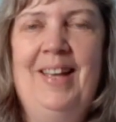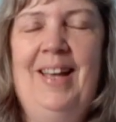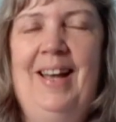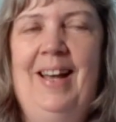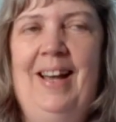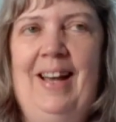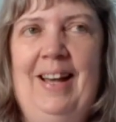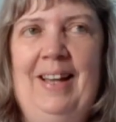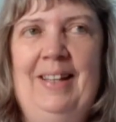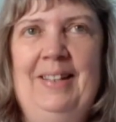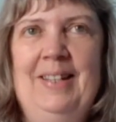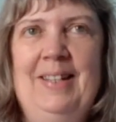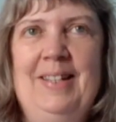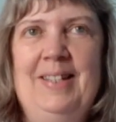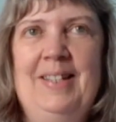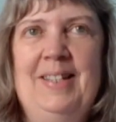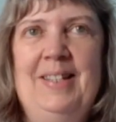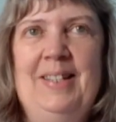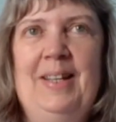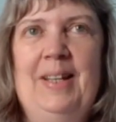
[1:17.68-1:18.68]

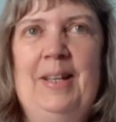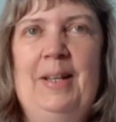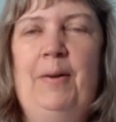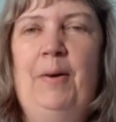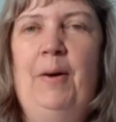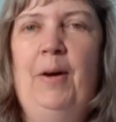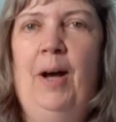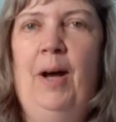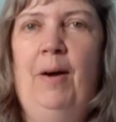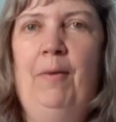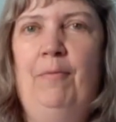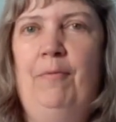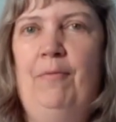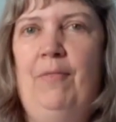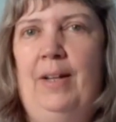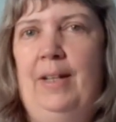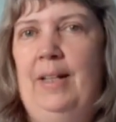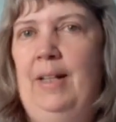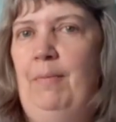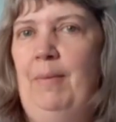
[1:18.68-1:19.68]
and
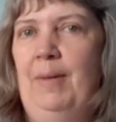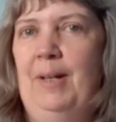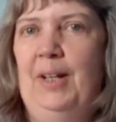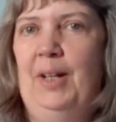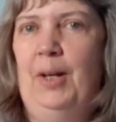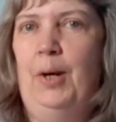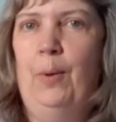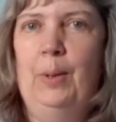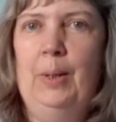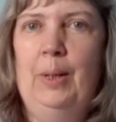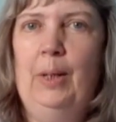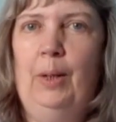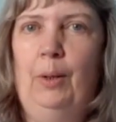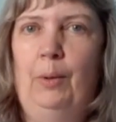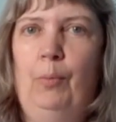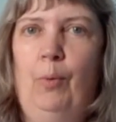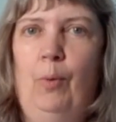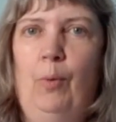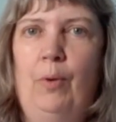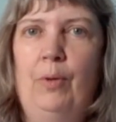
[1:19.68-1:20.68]
finally we're going to go on a
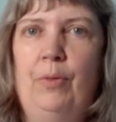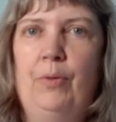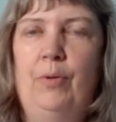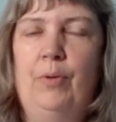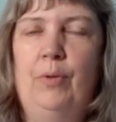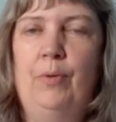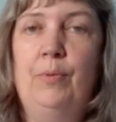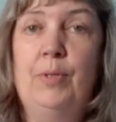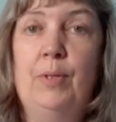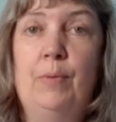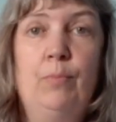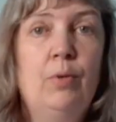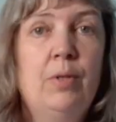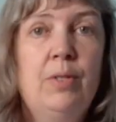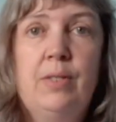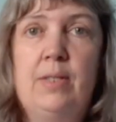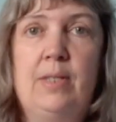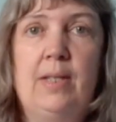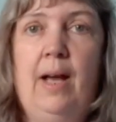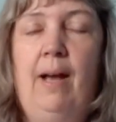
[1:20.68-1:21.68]
little walk through some
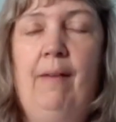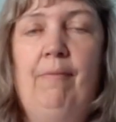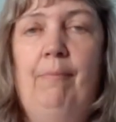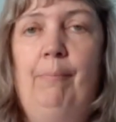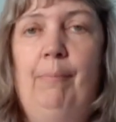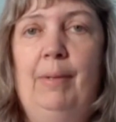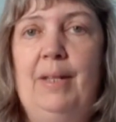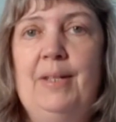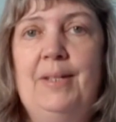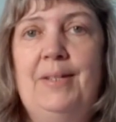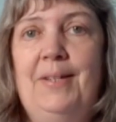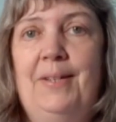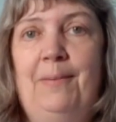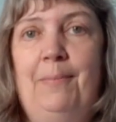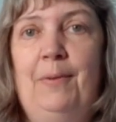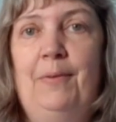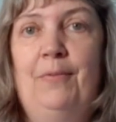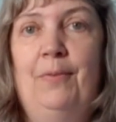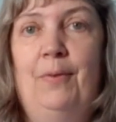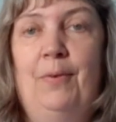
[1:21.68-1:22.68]
woods that I haven't been to
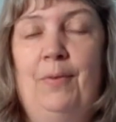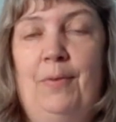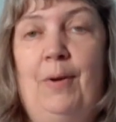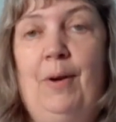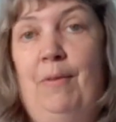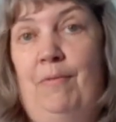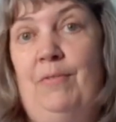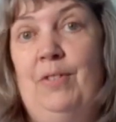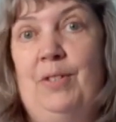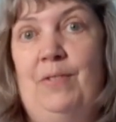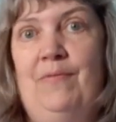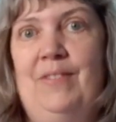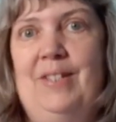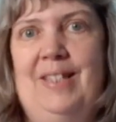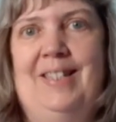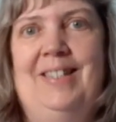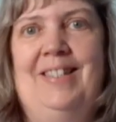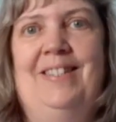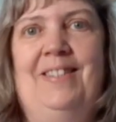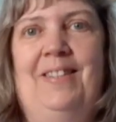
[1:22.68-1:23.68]
before, that I've just
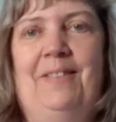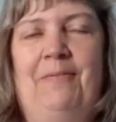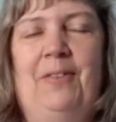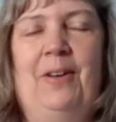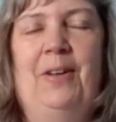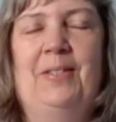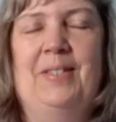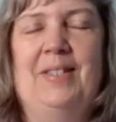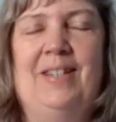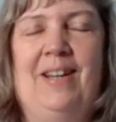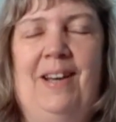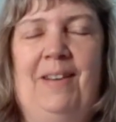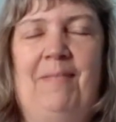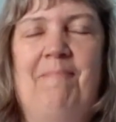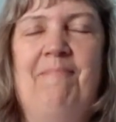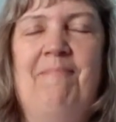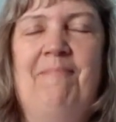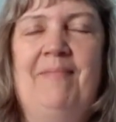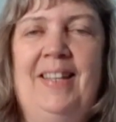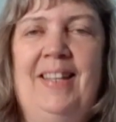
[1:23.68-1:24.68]
visited the first time
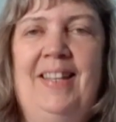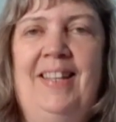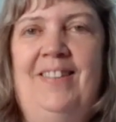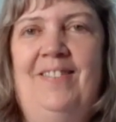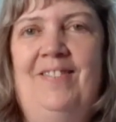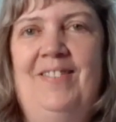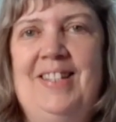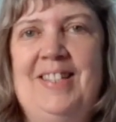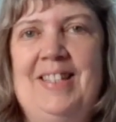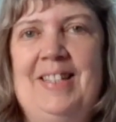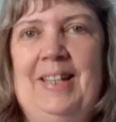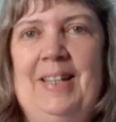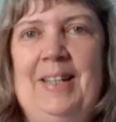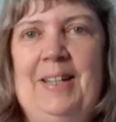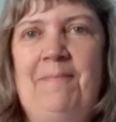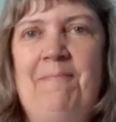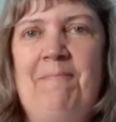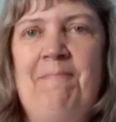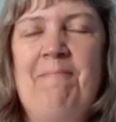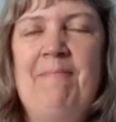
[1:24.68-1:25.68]
recently.
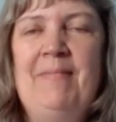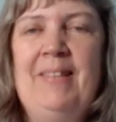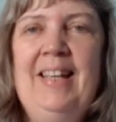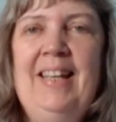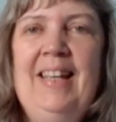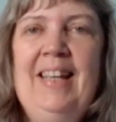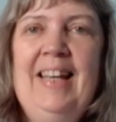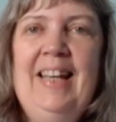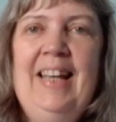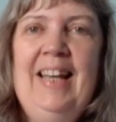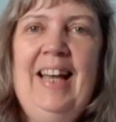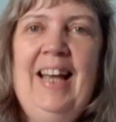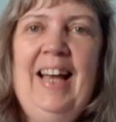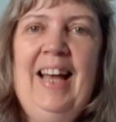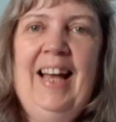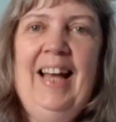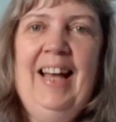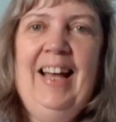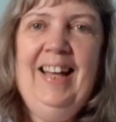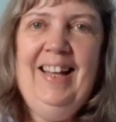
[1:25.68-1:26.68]

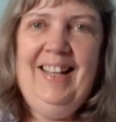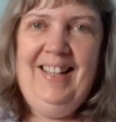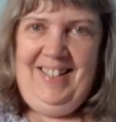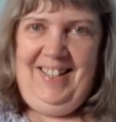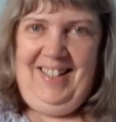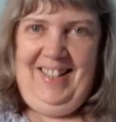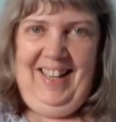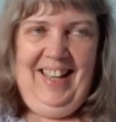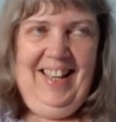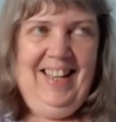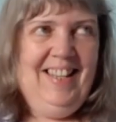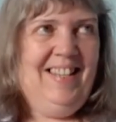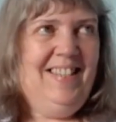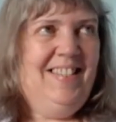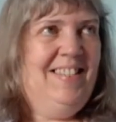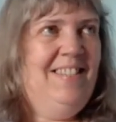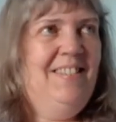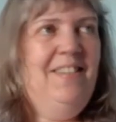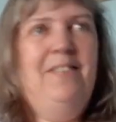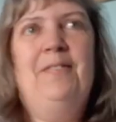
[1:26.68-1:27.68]
Okay,
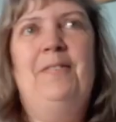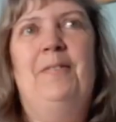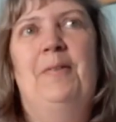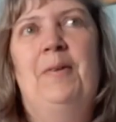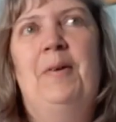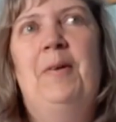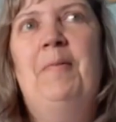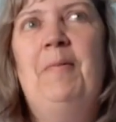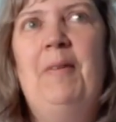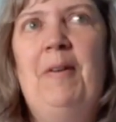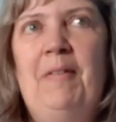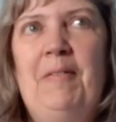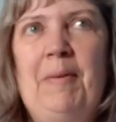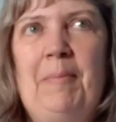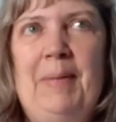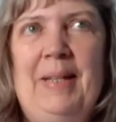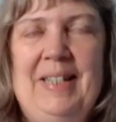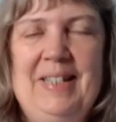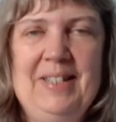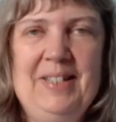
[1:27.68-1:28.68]
so what have I
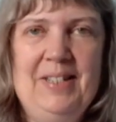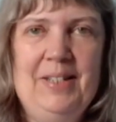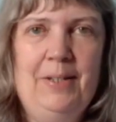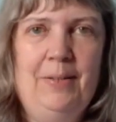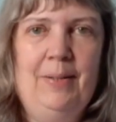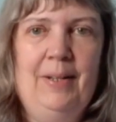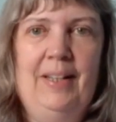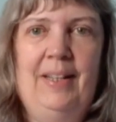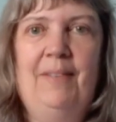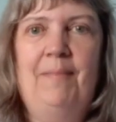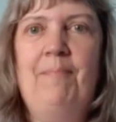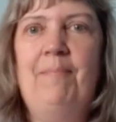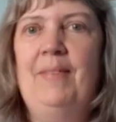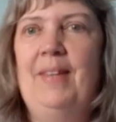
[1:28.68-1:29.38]
been doing?